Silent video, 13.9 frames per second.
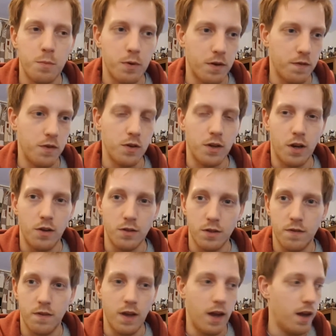You put a few coats
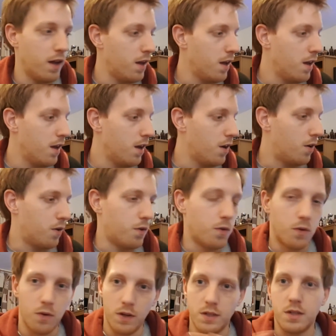of that
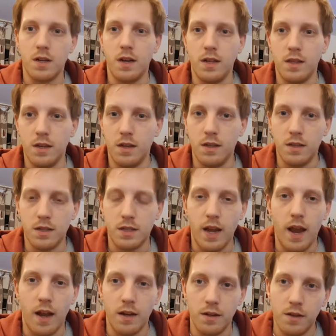all inside the
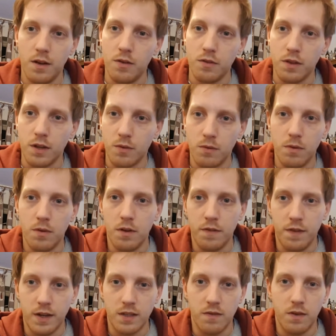stand, and the whole thing will
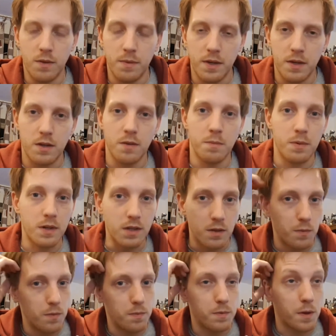effectively be
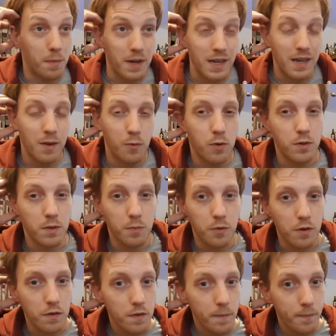completely
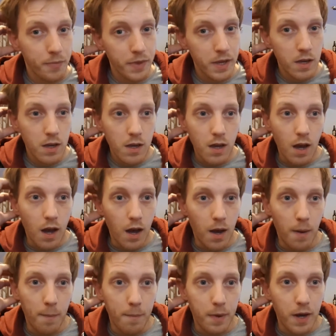waterproof.
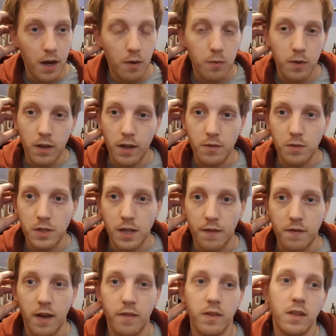But we'll just
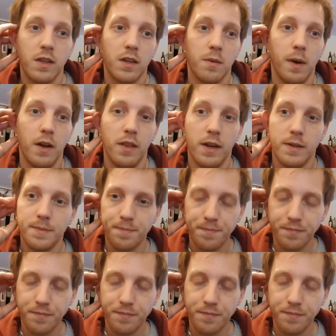have to have a think about that.